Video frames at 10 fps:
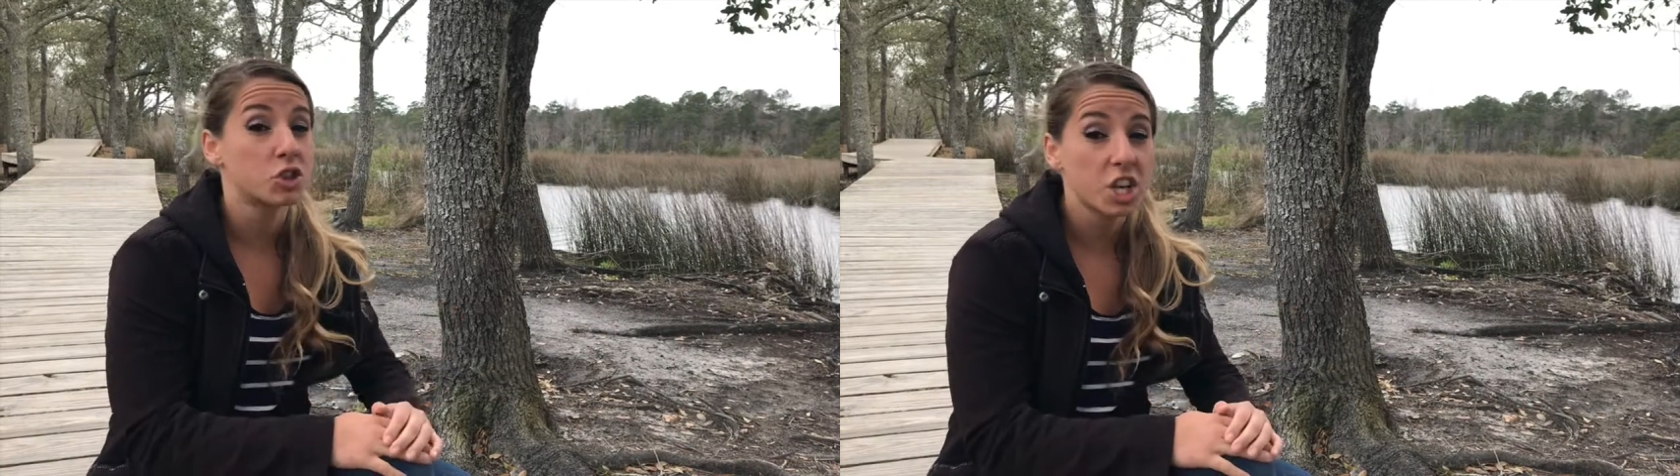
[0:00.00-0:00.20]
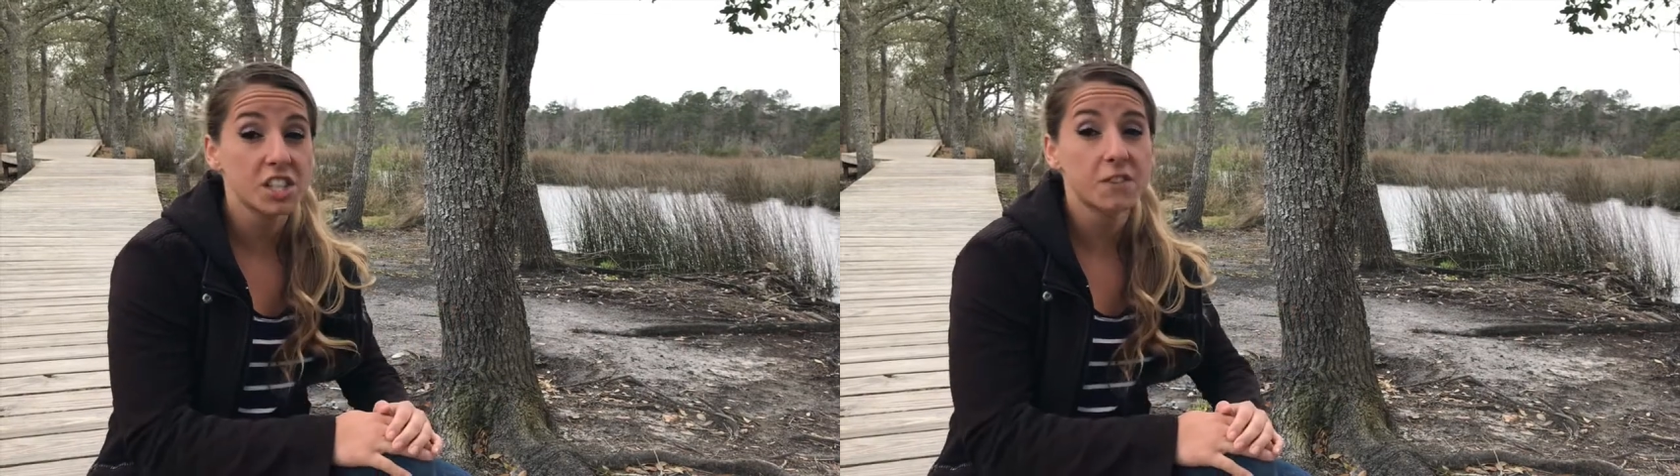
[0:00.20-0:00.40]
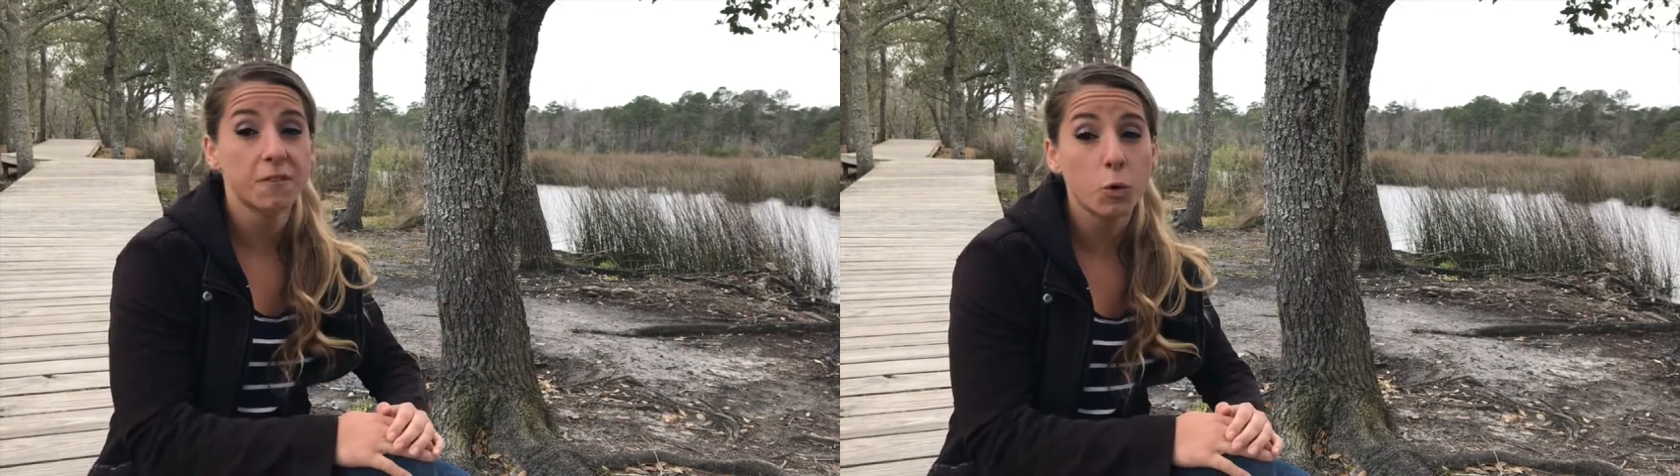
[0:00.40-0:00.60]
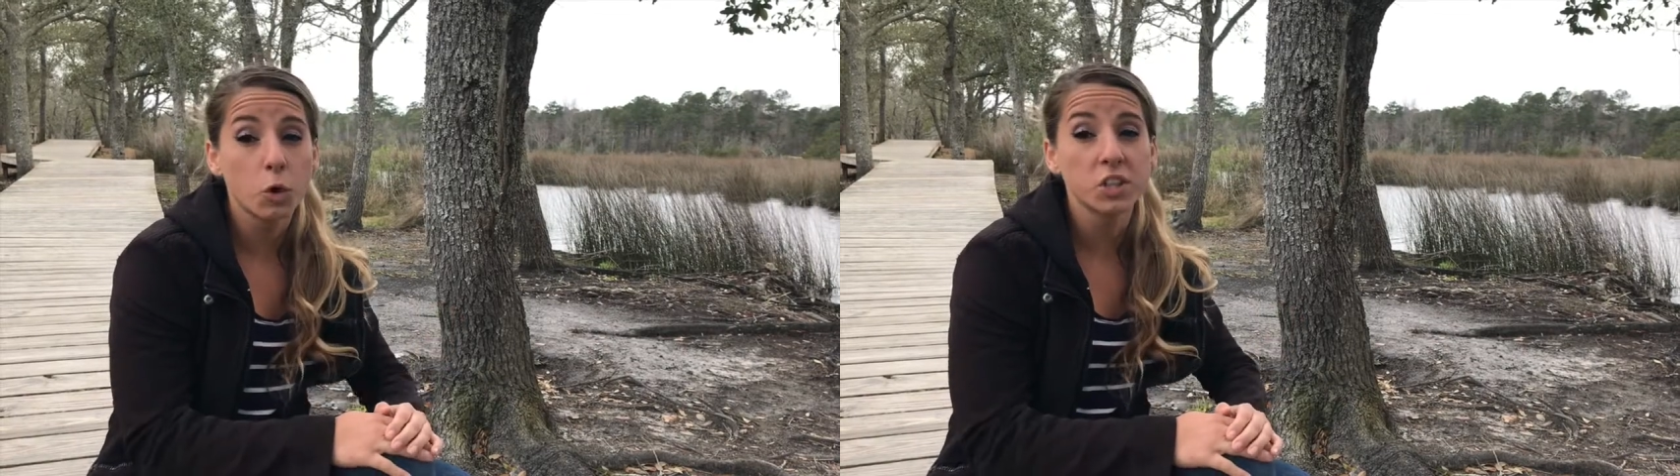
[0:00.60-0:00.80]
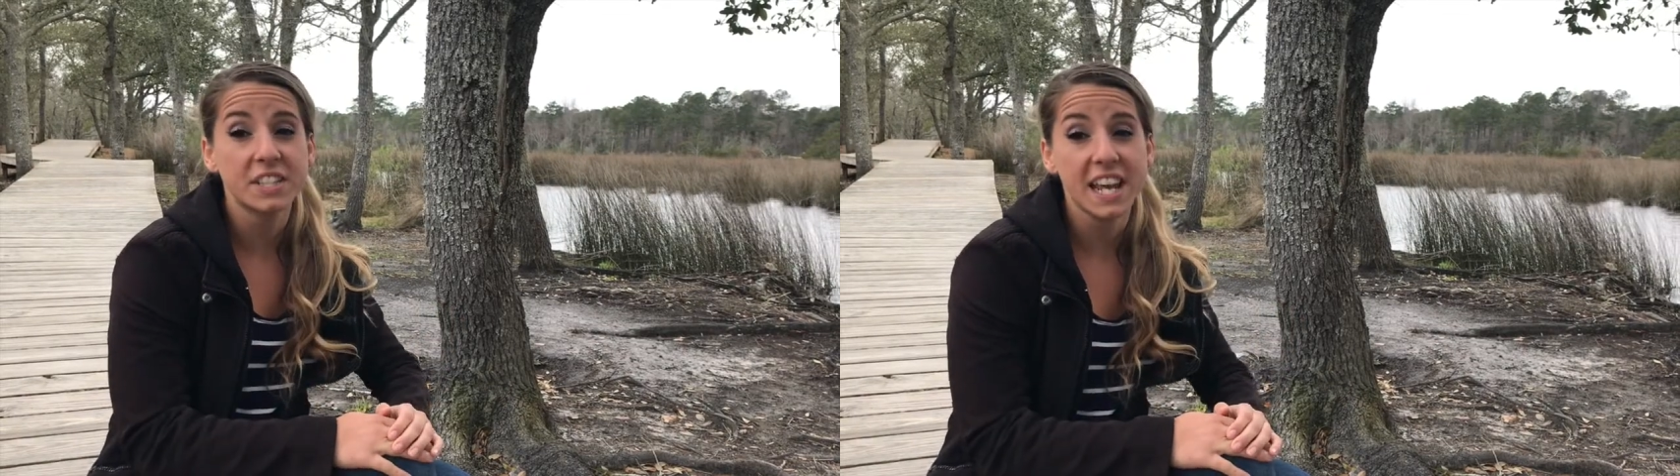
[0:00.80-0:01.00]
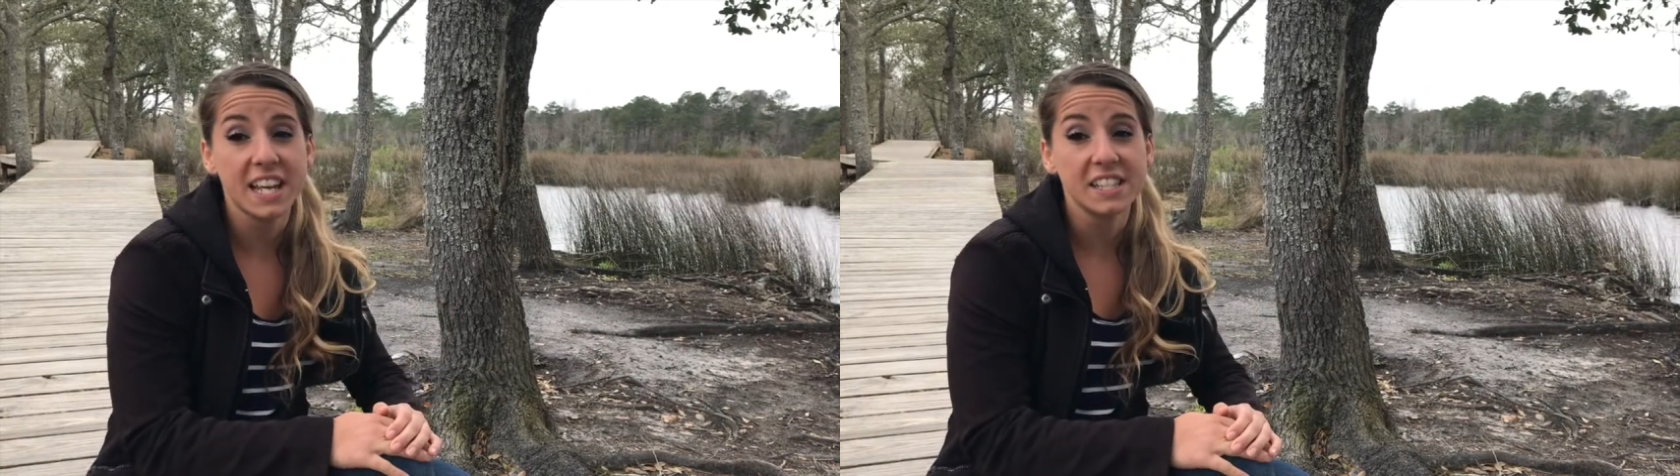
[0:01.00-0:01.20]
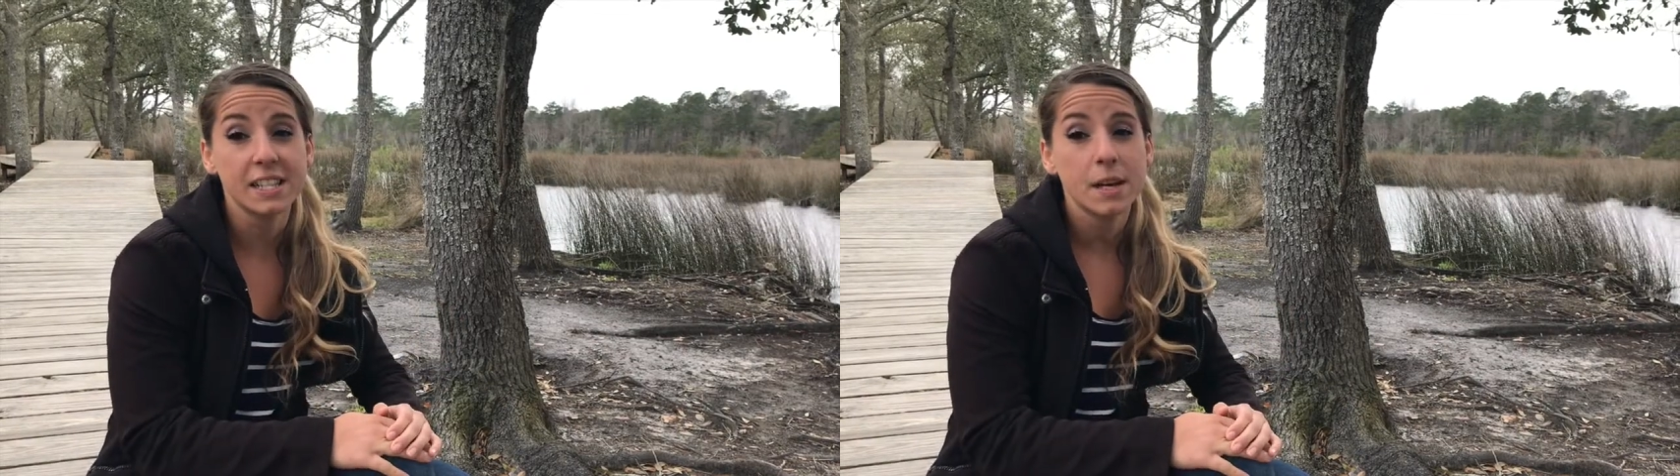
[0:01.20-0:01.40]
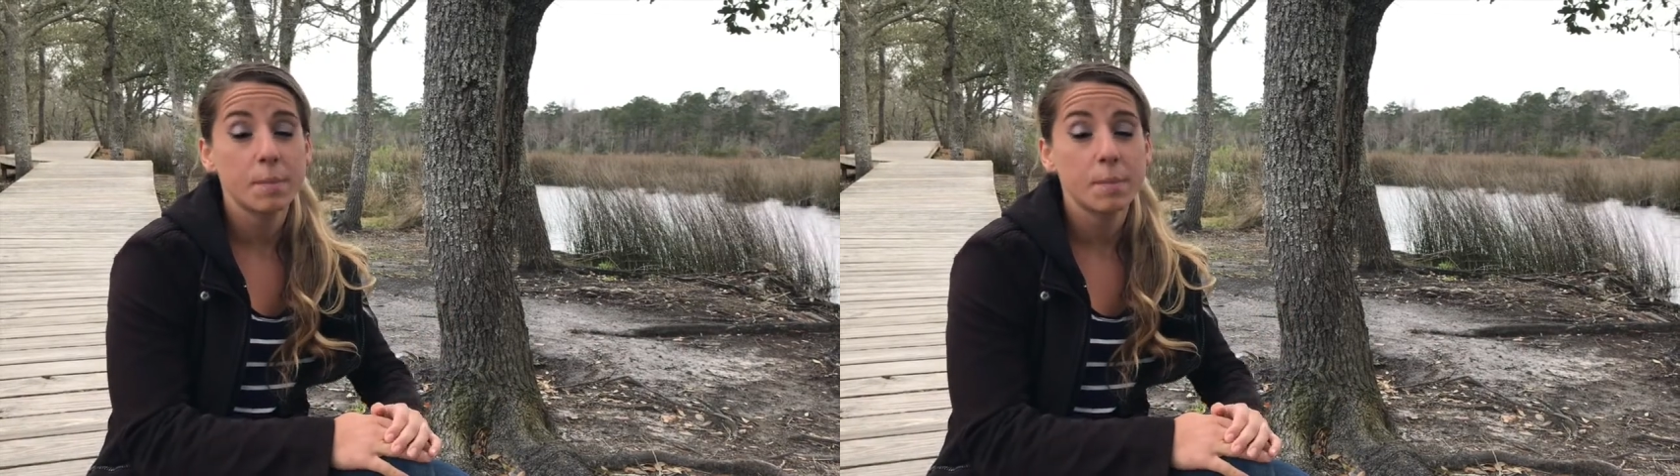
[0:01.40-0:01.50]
just 4 days